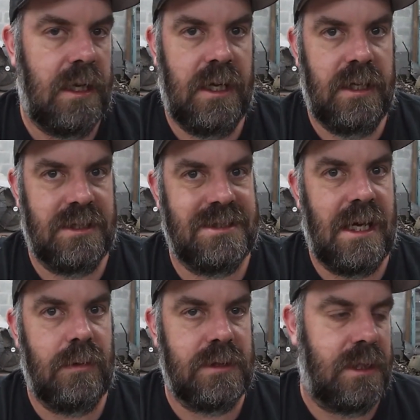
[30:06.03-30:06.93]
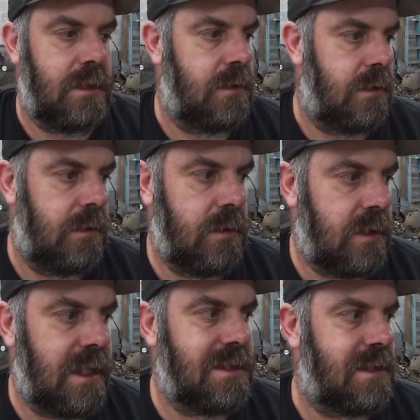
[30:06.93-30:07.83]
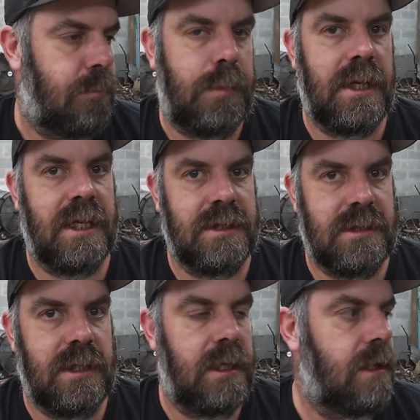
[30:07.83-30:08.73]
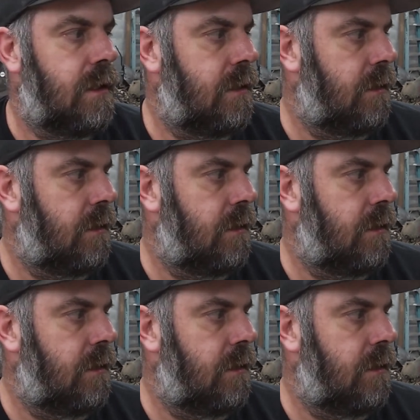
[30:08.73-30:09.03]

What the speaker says: and a sound deadener. That's the biggest thing.